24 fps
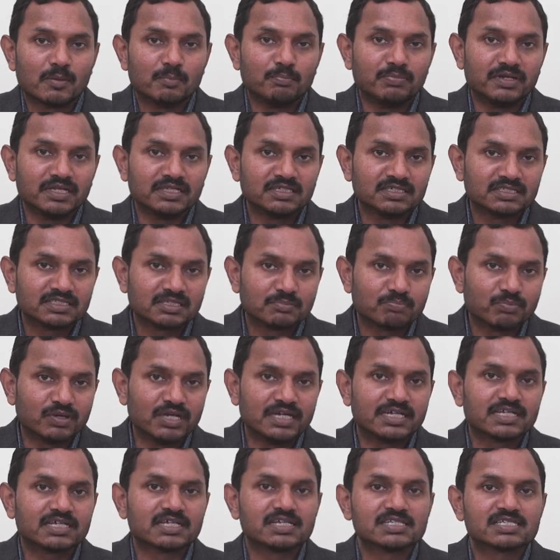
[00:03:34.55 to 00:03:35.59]
bringing the
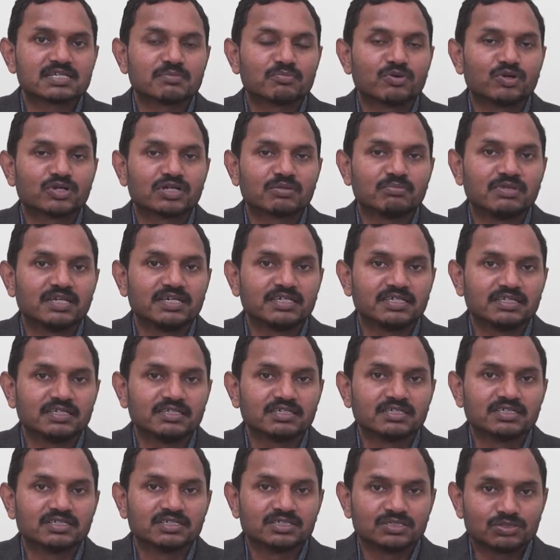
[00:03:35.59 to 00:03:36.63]
political
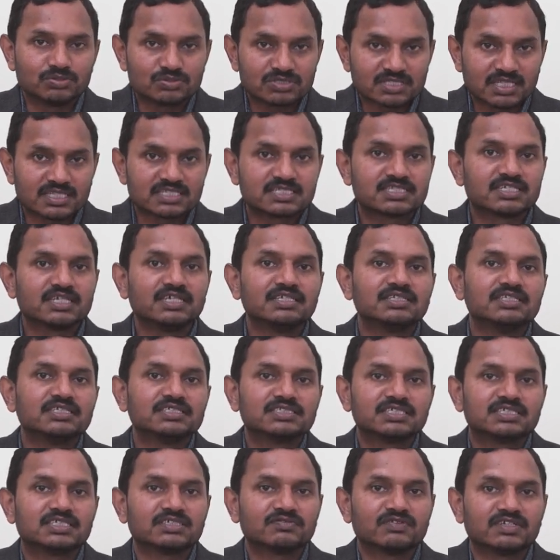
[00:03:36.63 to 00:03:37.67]
supportability to sustain
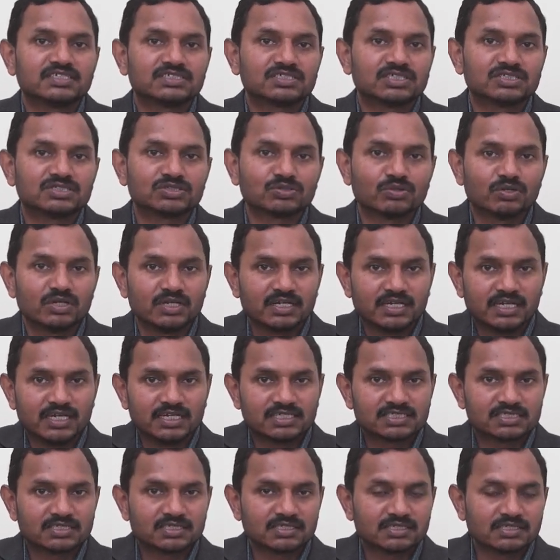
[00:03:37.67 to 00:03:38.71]
these interventions. So
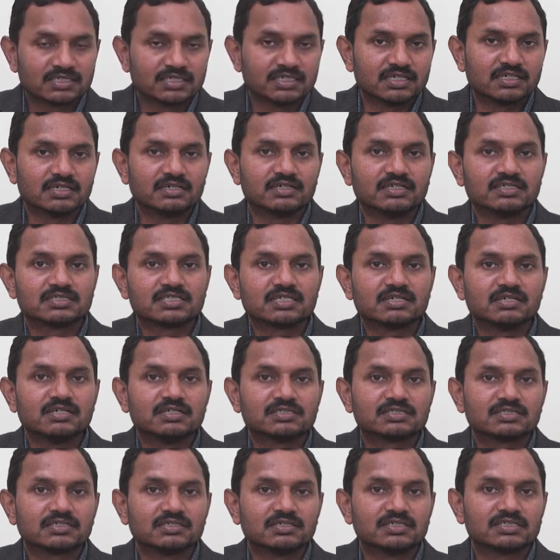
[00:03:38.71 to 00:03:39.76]
it's
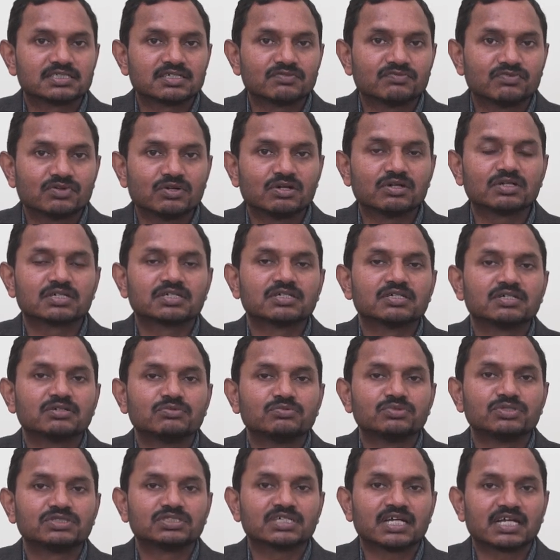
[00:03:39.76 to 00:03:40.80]
a
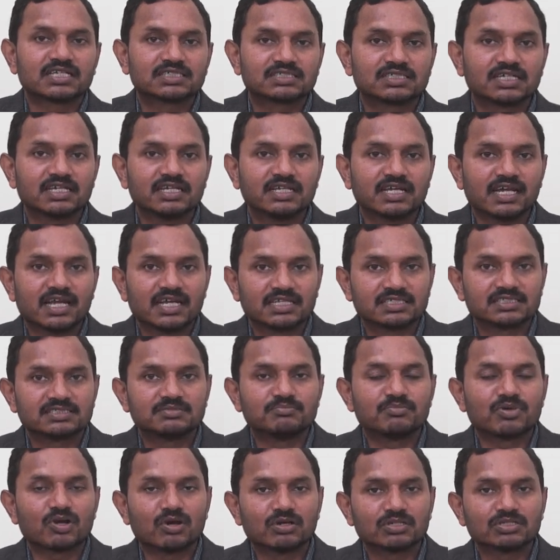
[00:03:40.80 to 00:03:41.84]
work which actually has
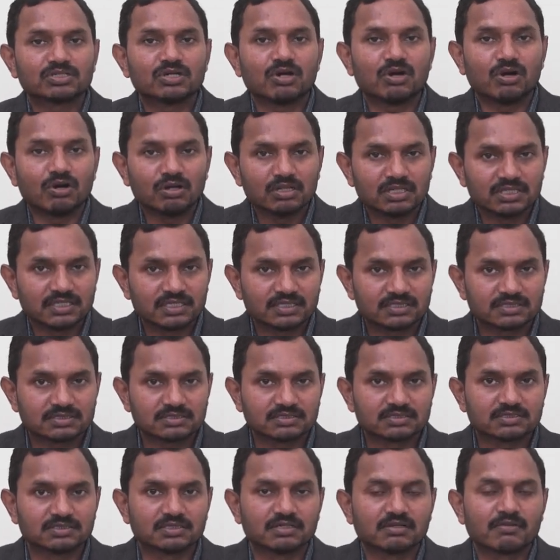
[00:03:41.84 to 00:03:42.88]
brought all
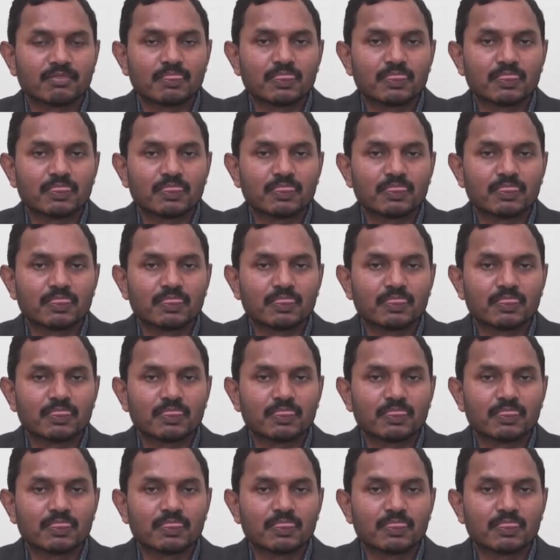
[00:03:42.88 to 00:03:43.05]
these